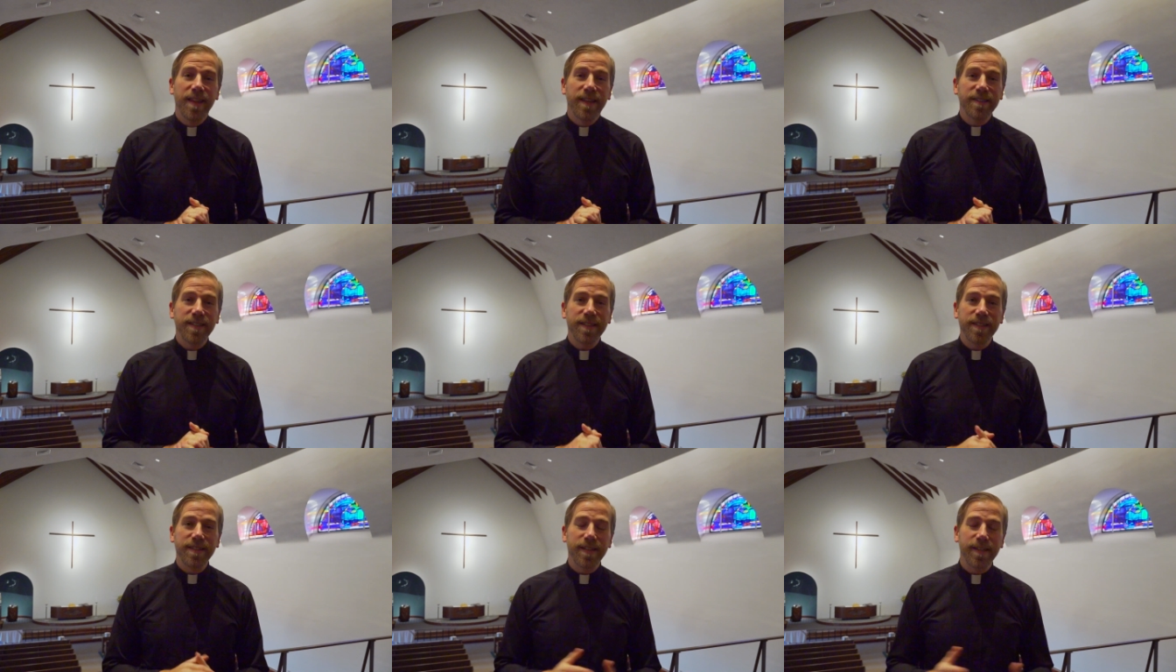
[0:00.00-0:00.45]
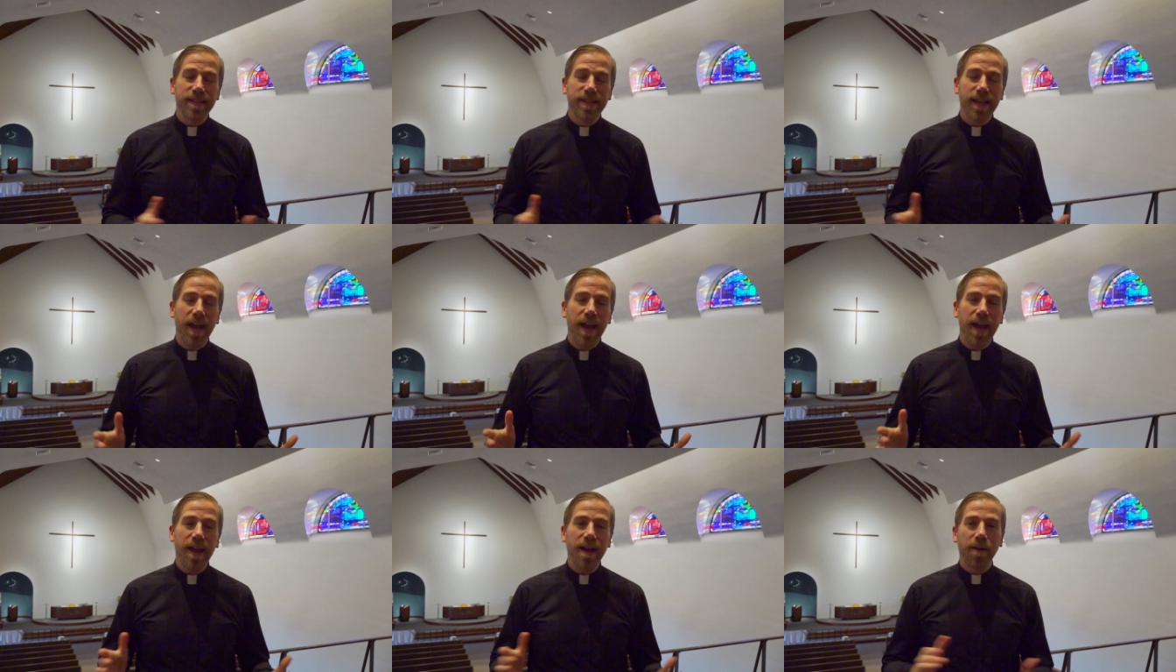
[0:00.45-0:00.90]
This is the
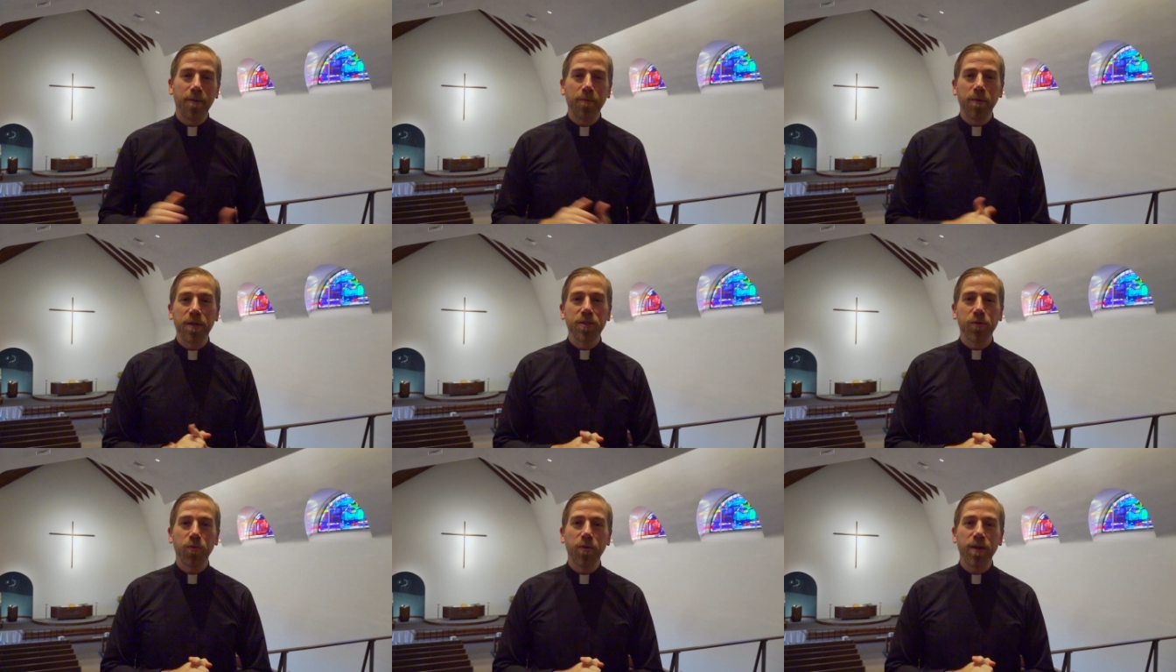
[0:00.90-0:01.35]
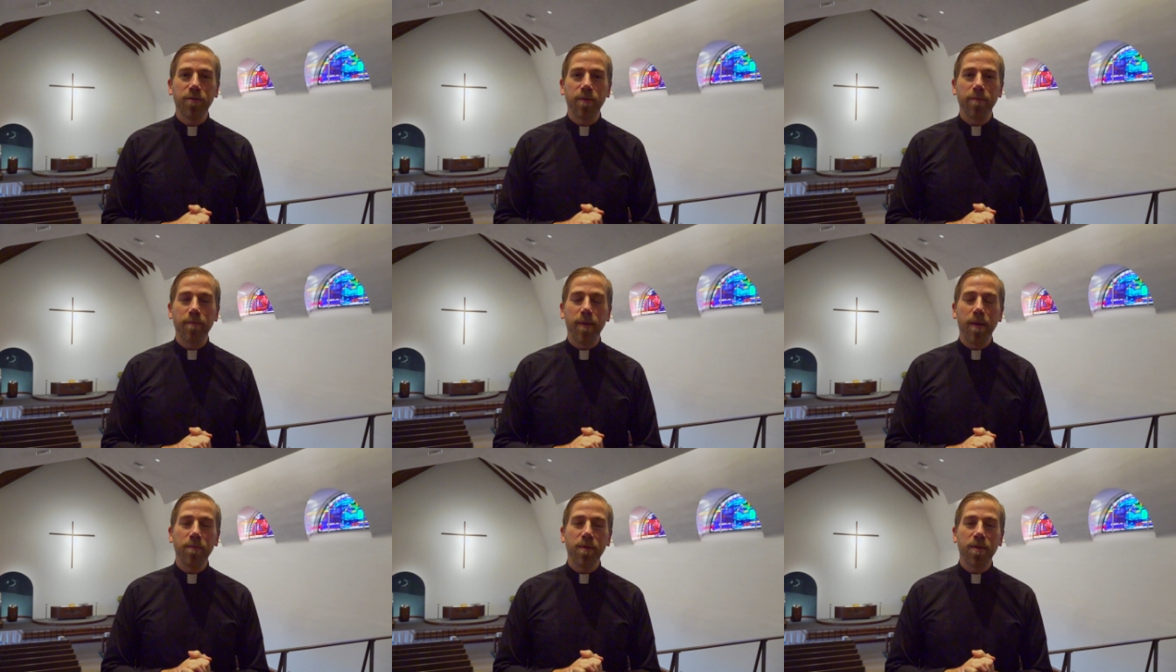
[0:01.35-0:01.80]
day on which we
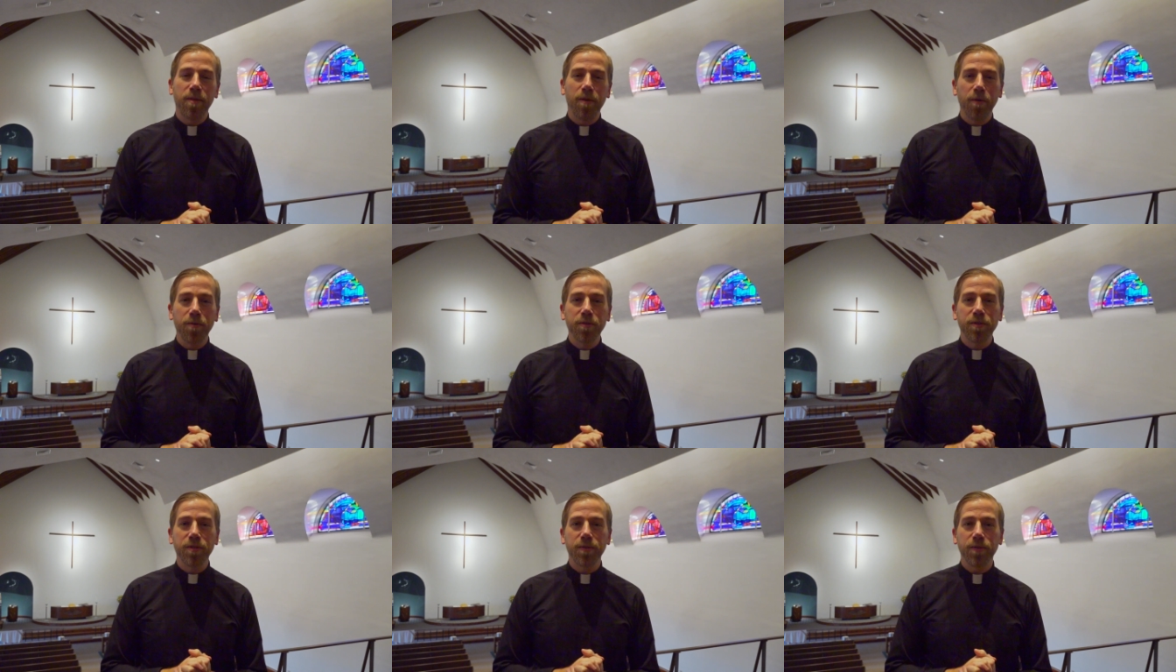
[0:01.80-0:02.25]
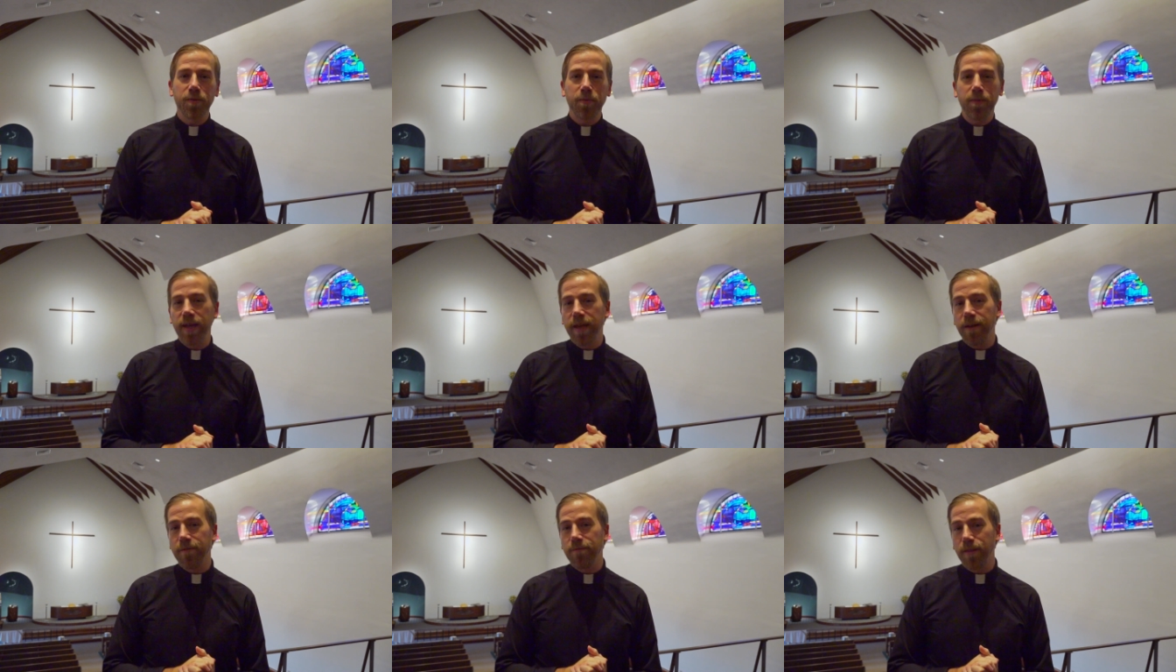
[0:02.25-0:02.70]
remember those
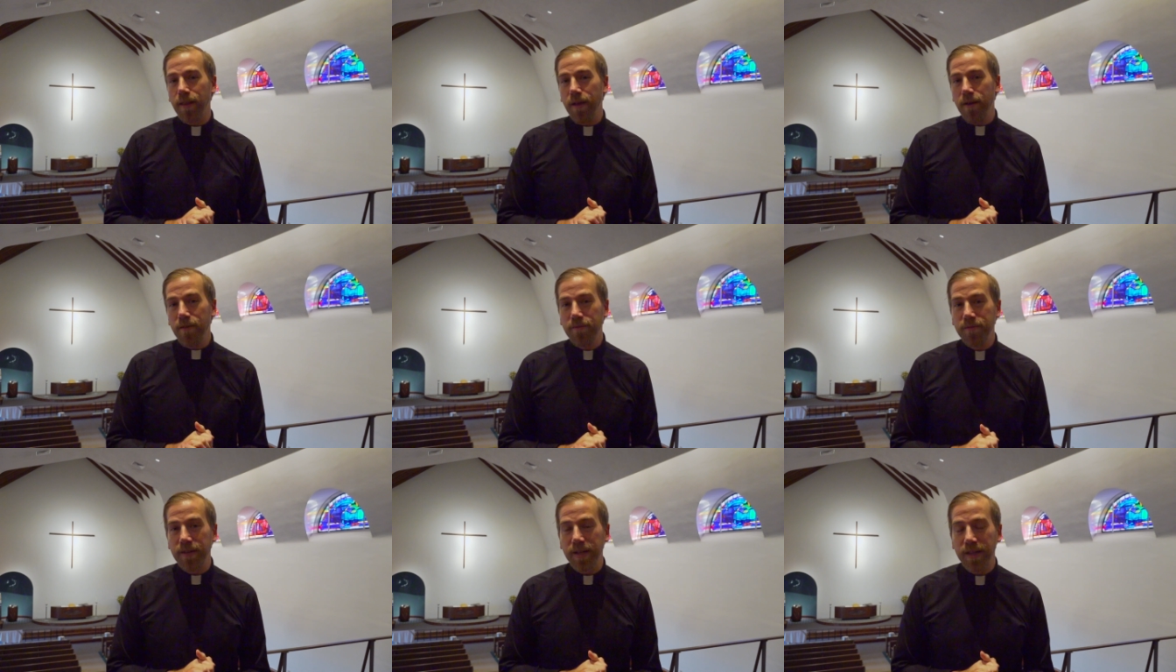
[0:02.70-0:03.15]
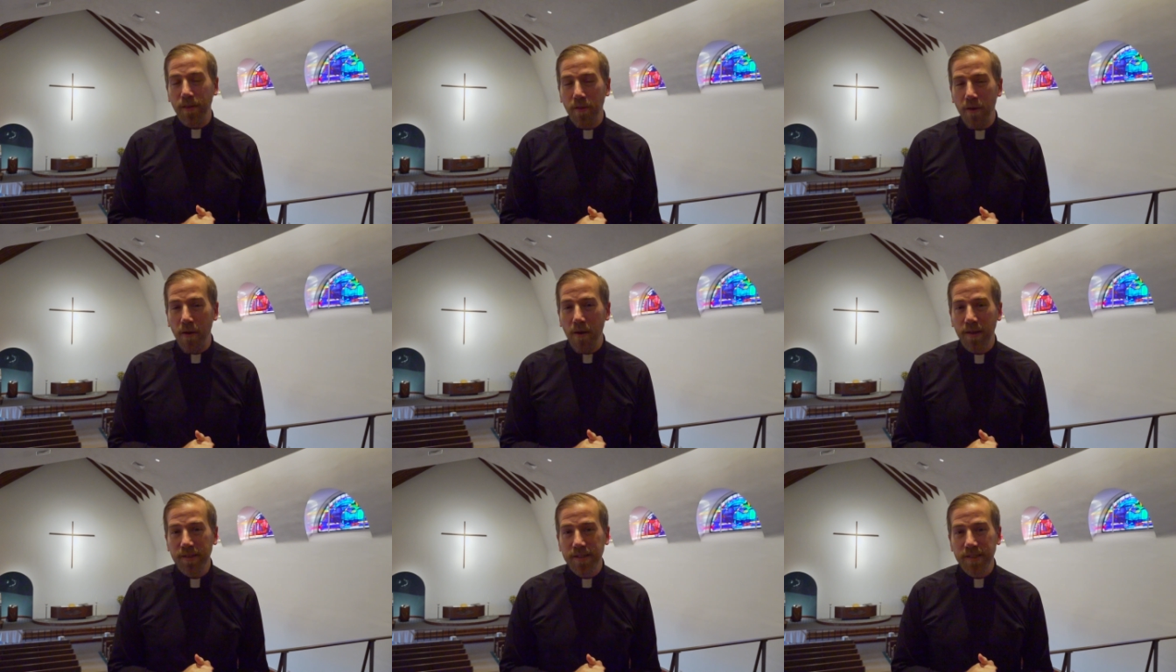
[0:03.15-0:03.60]
we have loved and
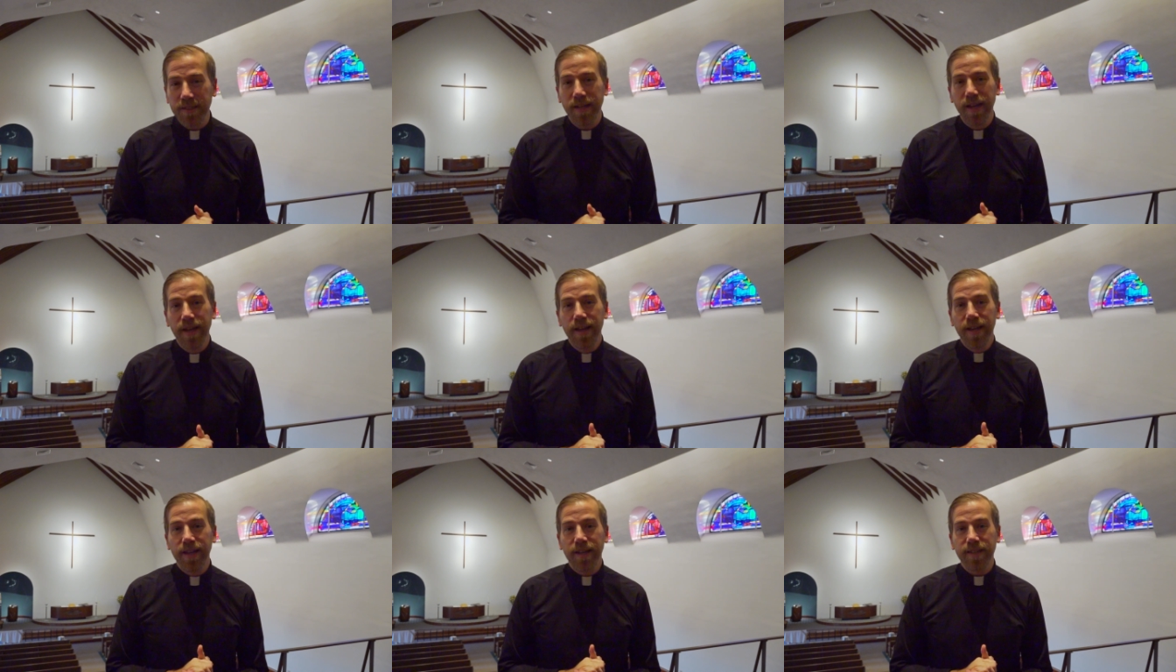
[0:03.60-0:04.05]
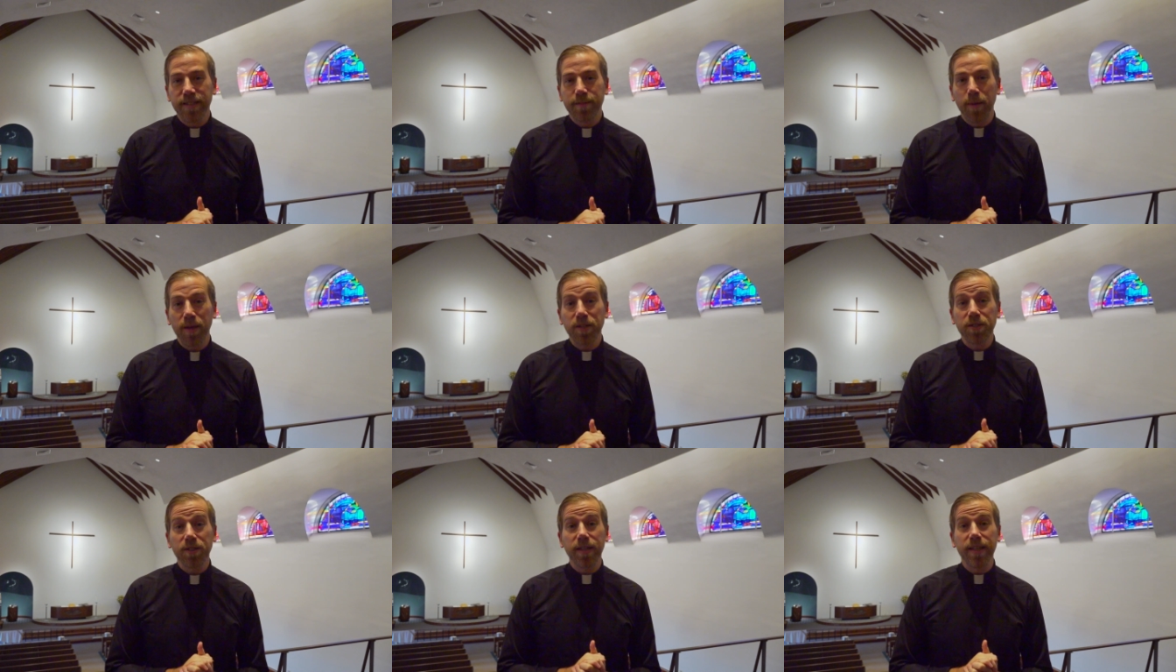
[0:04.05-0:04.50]
lost,
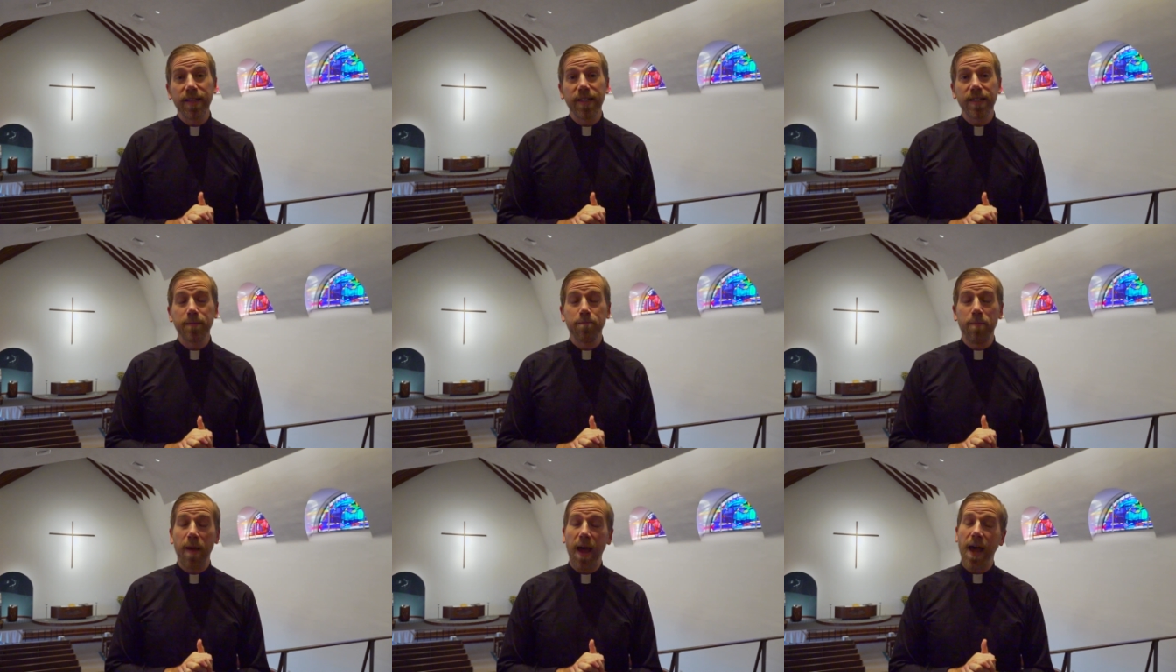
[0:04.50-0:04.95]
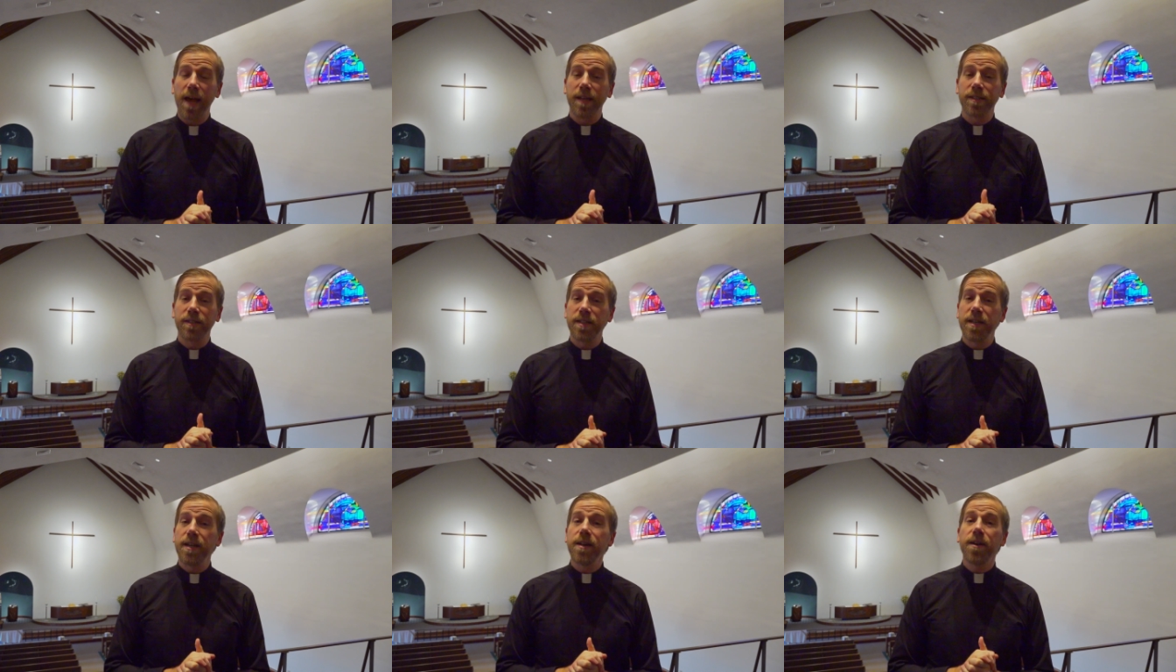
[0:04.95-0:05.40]
especially this
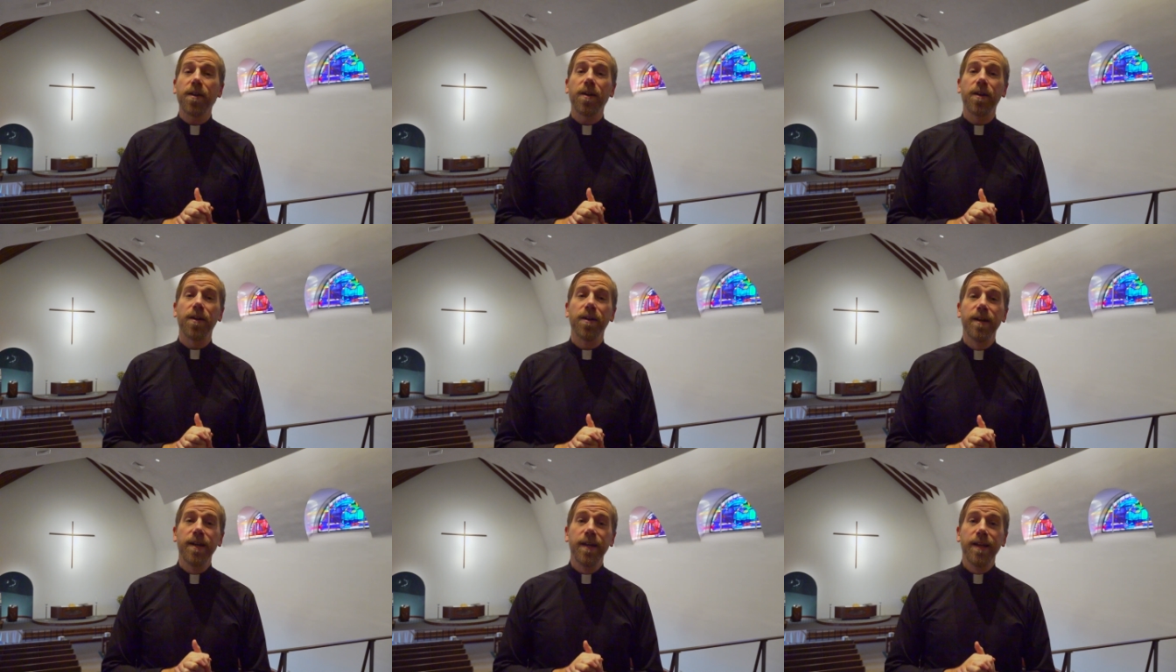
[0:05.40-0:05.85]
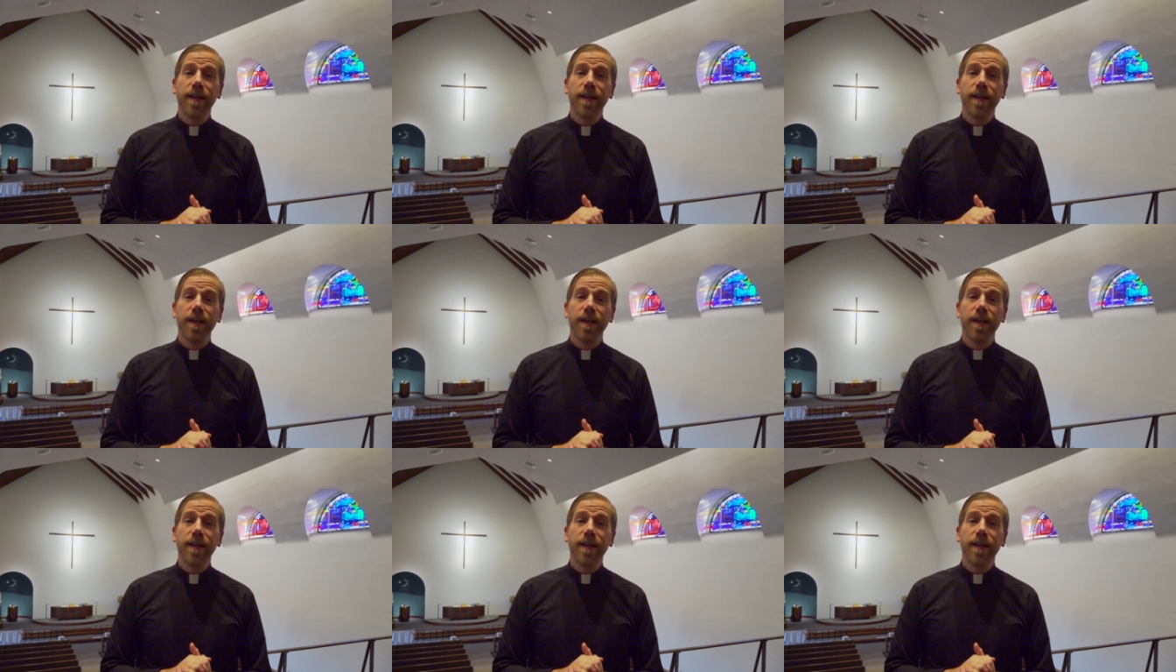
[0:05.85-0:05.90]
past year.